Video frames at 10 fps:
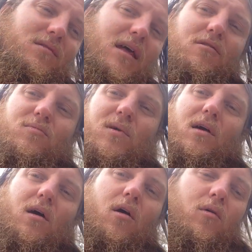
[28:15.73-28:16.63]

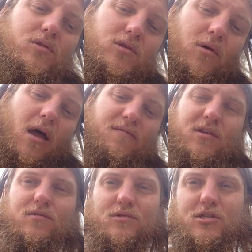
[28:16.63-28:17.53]
be like, oh, so
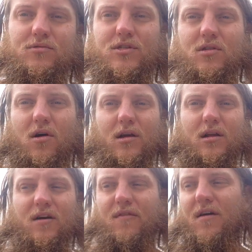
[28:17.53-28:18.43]
haven't you juiced long
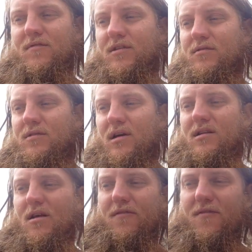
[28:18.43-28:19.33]
enough? Haven't you
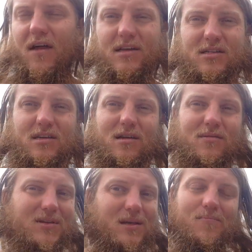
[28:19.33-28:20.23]
done enough fasting?
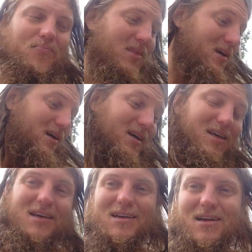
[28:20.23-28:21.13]
And like,
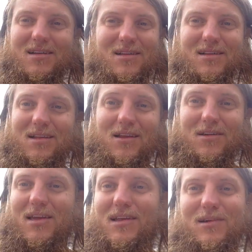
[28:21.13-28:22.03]
are
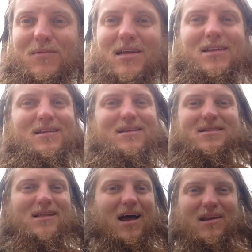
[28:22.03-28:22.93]
you kidding me?
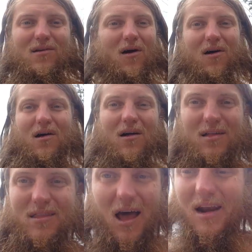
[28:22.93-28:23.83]
Not at all.
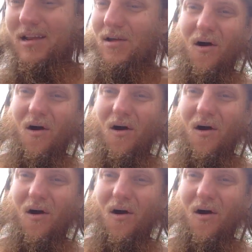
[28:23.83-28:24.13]
Not at